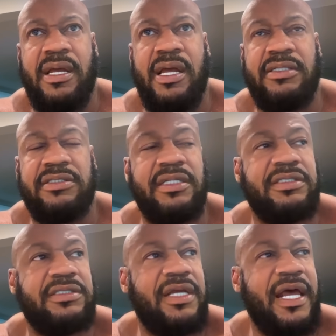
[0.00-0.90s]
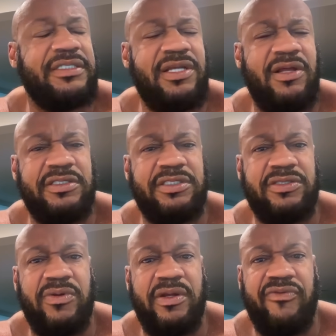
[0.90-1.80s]
I saw this
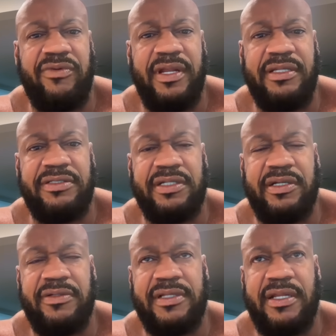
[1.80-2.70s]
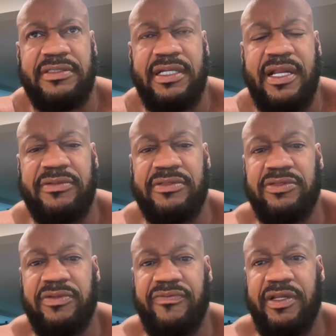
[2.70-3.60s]
story a few days ago, and I said I was going
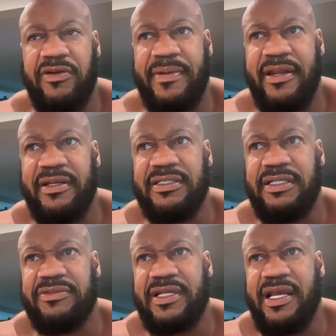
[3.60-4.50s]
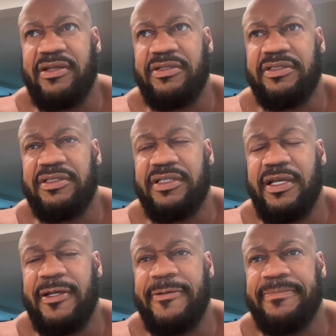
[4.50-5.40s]
to do a video about it because I was kind
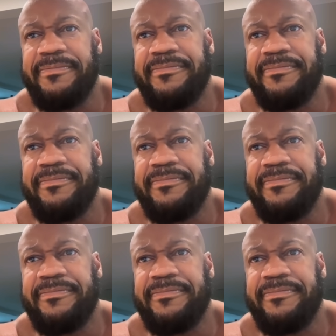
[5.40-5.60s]
of...